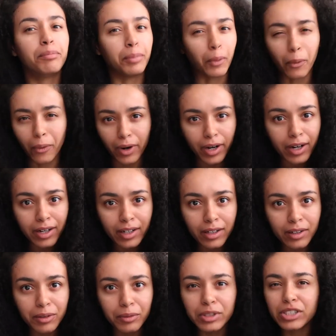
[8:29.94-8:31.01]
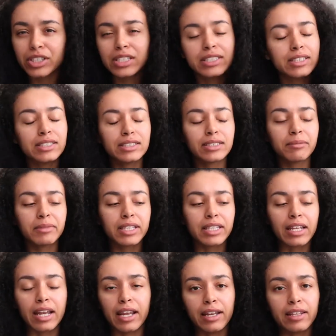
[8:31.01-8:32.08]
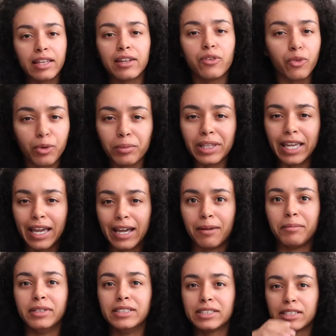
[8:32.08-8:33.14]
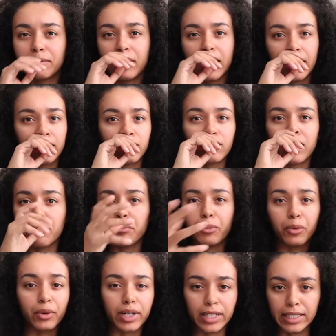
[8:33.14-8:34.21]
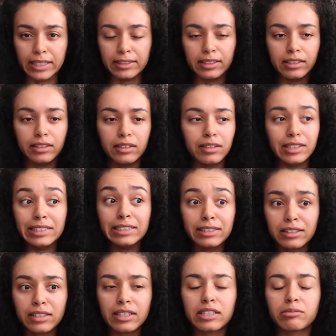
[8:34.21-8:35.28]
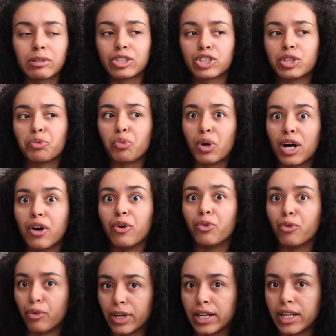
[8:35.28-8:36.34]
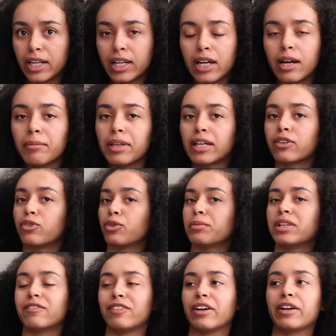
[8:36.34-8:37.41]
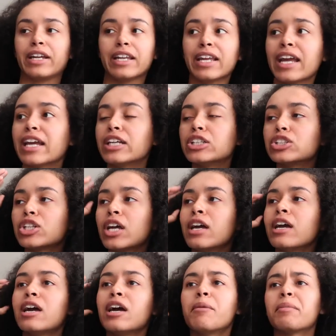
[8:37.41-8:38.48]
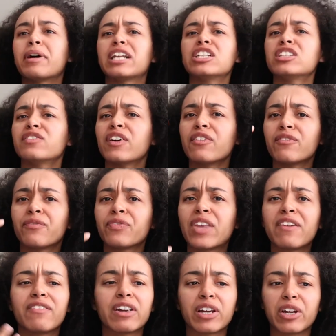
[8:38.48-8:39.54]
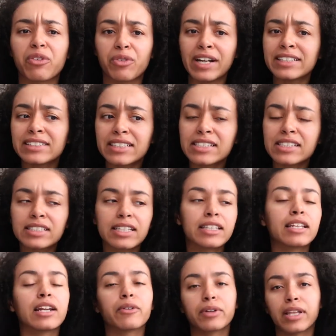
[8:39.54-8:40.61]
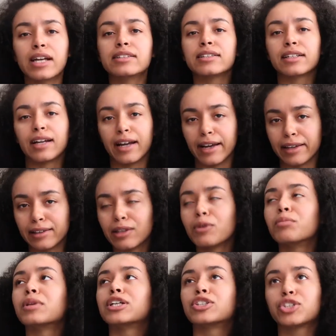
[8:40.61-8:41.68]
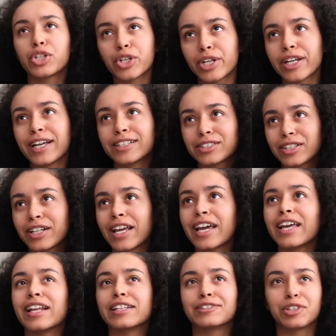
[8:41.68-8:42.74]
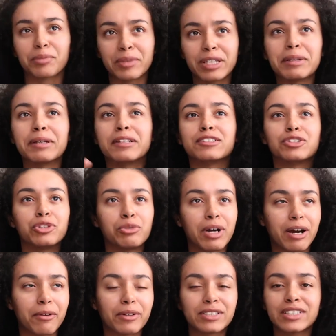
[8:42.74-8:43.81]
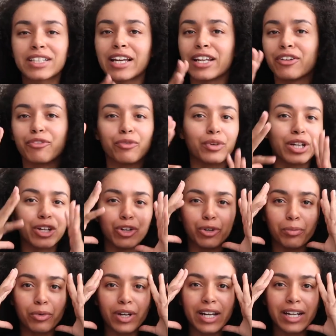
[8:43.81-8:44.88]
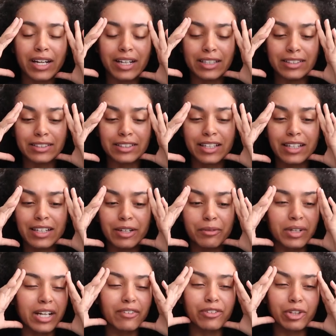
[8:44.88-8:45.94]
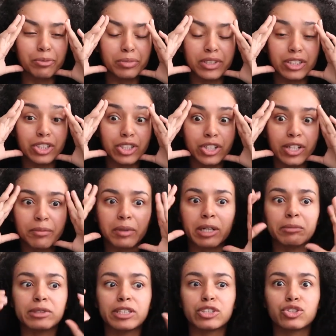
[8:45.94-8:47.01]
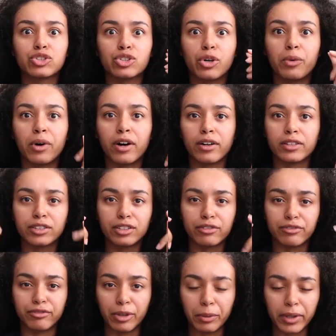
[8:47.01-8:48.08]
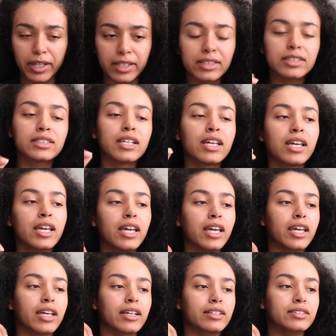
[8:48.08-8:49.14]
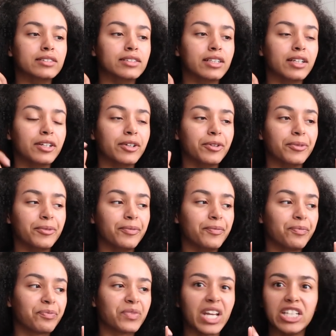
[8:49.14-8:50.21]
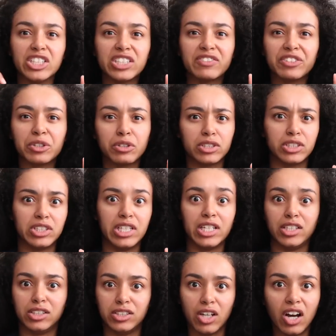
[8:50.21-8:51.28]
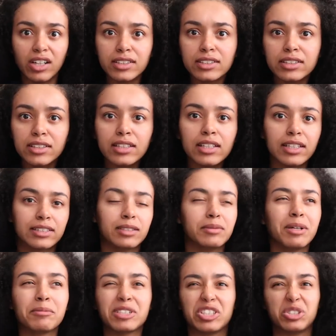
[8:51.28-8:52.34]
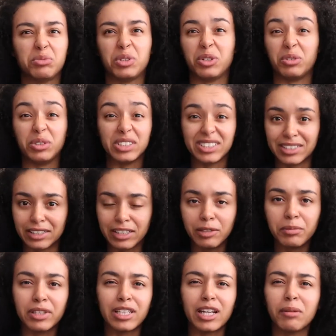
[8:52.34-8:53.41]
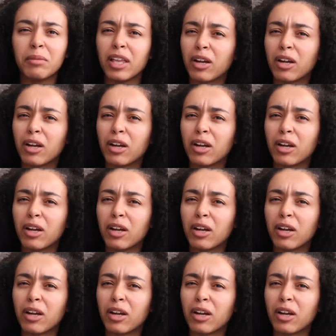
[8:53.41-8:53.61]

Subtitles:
bored, which isn't something that normally happens to me. I don't get bored easily, especially while reading. I'm like normally very engaged, but I just felt very restless, and then I realized like I had low blood sugar yesterday, and it took me about 2 hours to kind of recuperate, because when I have low blood sugar it becomes like so hard to focus, and I just feel exhausted. Like sometimes I just want to go to sleep, and then I'm